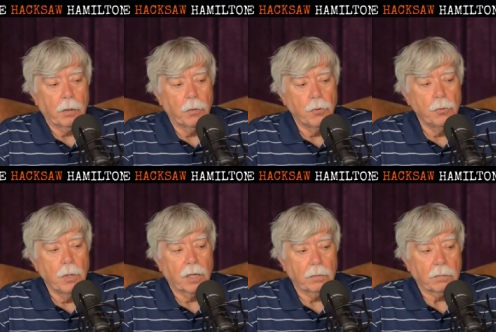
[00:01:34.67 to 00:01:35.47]
you
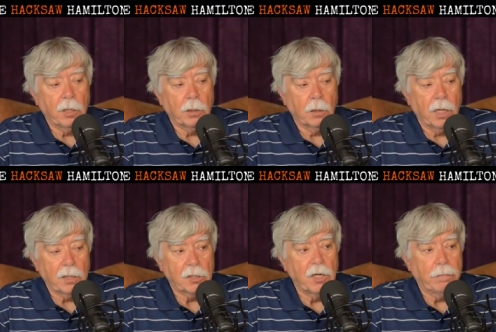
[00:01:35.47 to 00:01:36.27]
got to take a lot
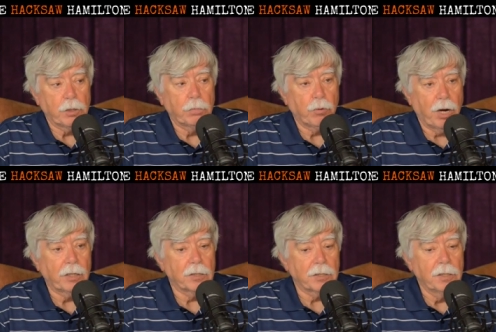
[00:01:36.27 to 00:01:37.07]
of snaps in
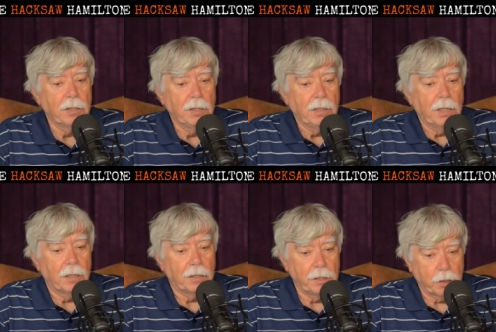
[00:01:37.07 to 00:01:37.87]
practice.
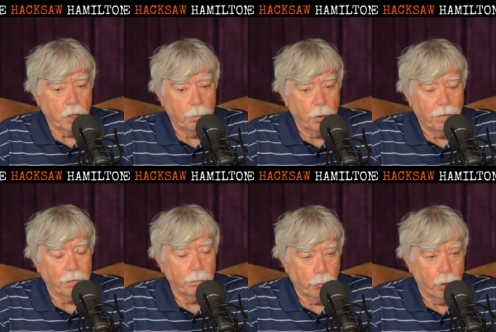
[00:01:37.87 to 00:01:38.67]
And he's coming off
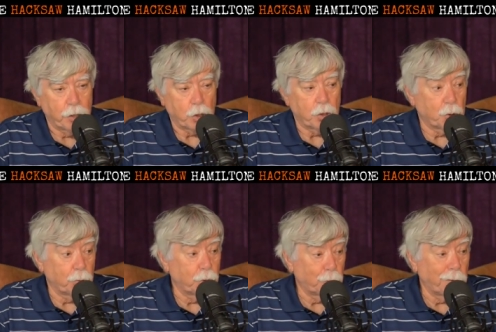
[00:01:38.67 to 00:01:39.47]
the brace
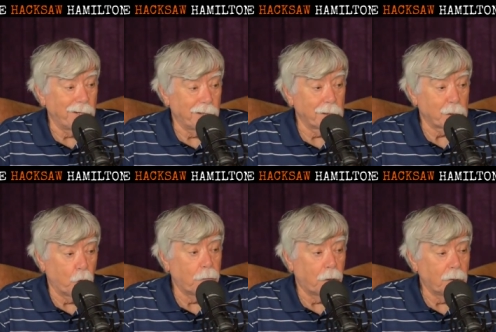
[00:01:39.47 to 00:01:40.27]
surgery in his
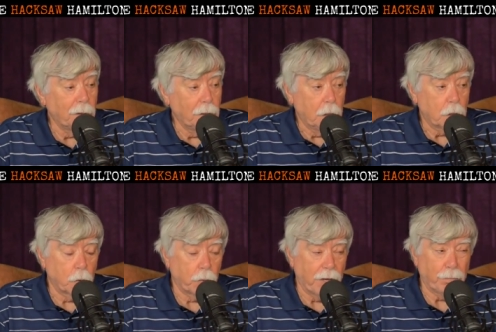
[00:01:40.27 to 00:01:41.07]
elbow.
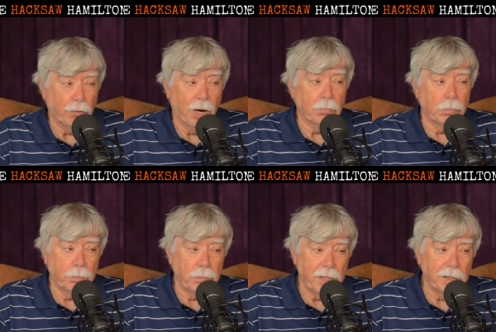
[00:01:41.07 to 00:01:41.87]
So that probably
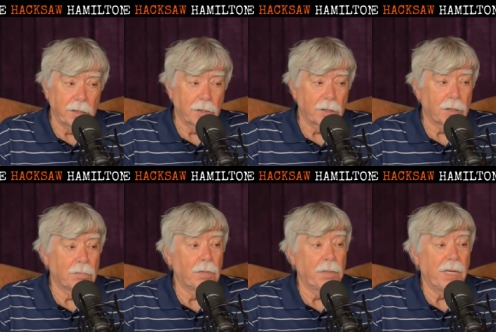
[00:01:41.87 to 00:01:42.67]
means
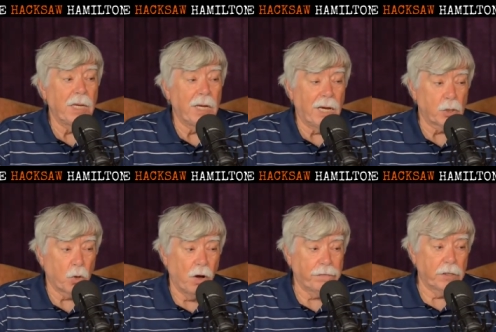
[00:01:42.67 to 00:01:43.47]
maybe he has
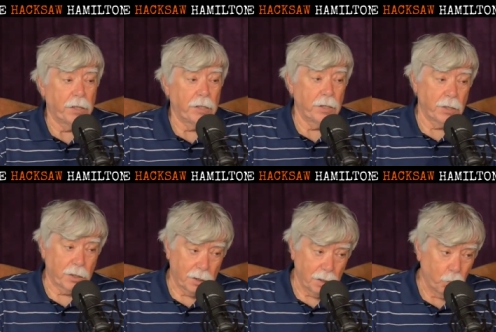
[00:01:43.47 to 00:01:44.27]
off
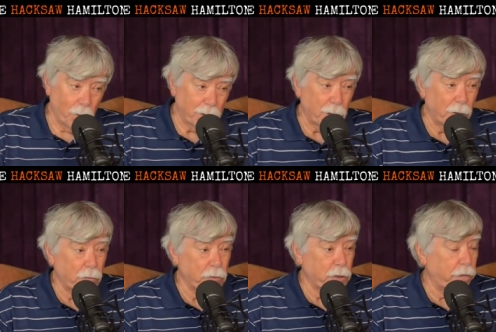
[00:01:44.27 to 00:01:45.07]
days, Wednesday,
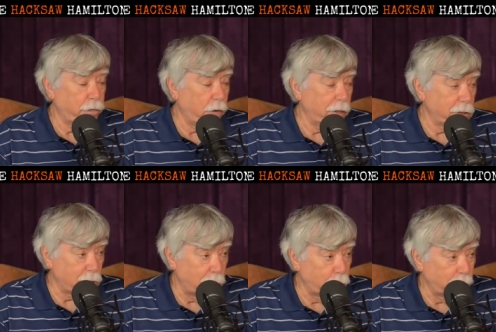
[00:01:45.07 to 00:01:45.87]
Thursday, Friday,
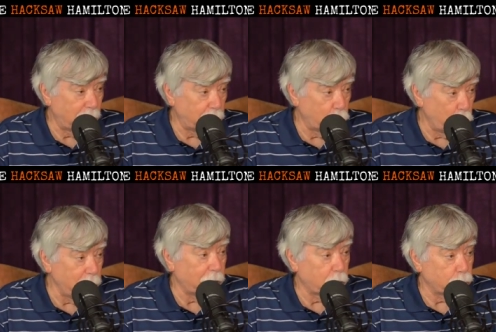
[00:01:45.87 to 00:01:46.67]
somewhere in that
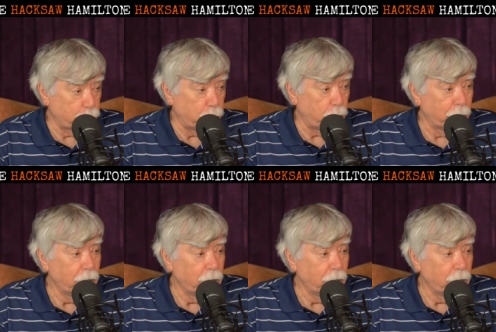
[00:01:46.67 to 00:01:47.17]
week to prepare.